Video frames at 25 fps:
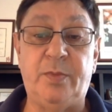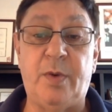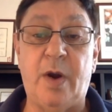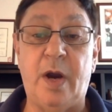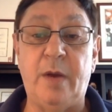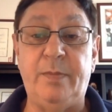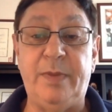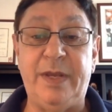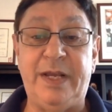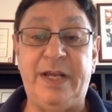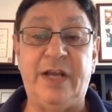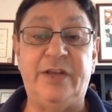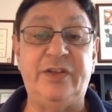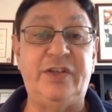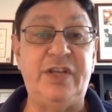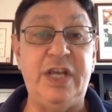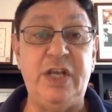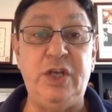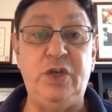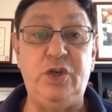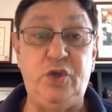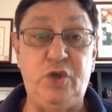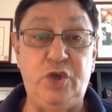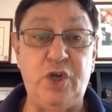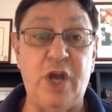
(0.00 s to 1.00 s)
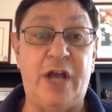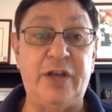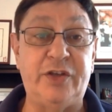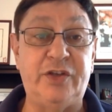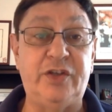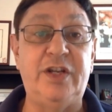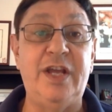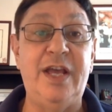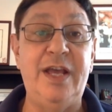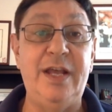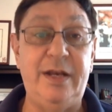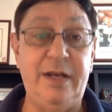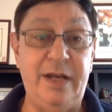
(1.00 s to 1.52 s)
part because he just
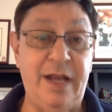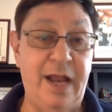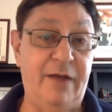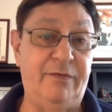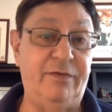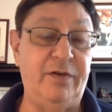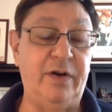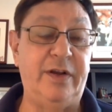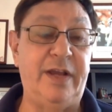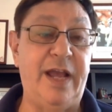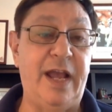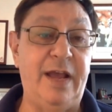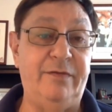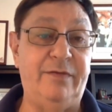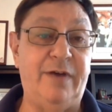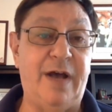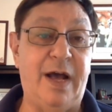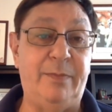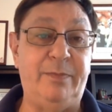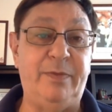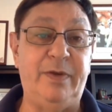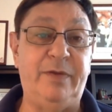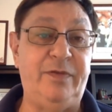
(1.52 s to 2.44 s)
never gave up.